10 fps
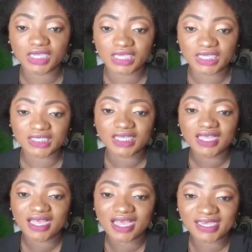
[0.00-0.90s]
again.
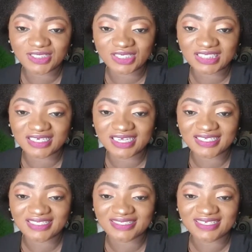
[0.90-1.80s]
Hi
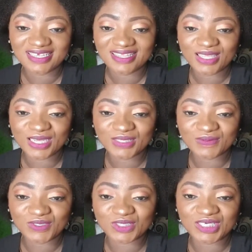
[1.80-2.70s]
Shotinat, thanks
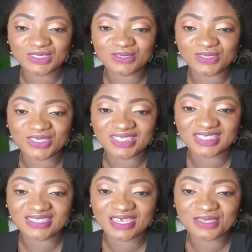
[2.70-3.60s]
for joining
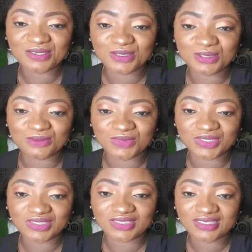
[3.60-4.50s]
us. Thank you so
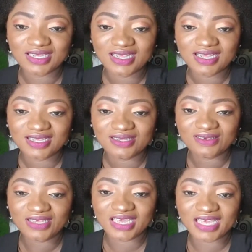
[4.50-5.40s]
much.
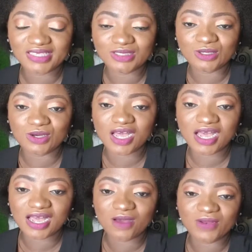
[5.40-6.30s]
Okay guys, so
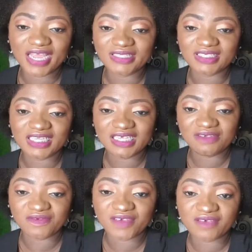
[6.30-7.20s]
I would like to
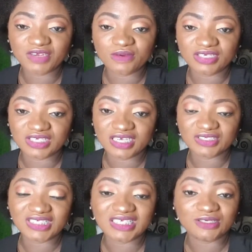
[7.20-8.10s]
leave. If you have any questions,
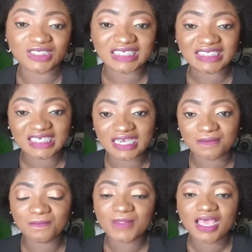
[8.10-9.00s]
you can just send us a
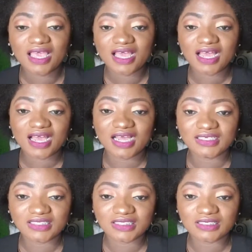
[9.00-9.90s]
DM.
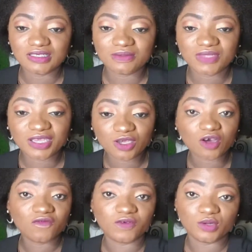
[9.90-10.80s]
And thank
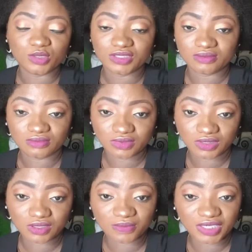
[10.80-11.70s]
you all for
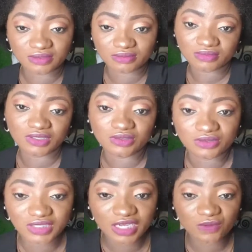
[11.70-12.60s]
staying
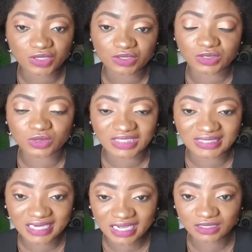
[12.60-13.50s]
with us
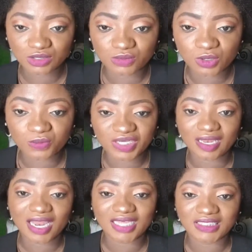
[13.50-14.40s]
today. Tomorrow will be
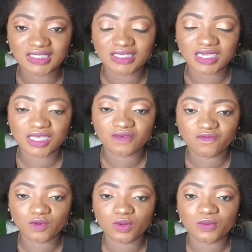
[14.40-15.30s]
the last day
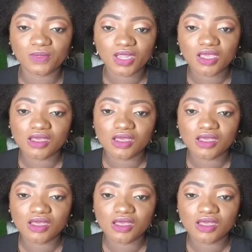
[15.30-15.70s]
for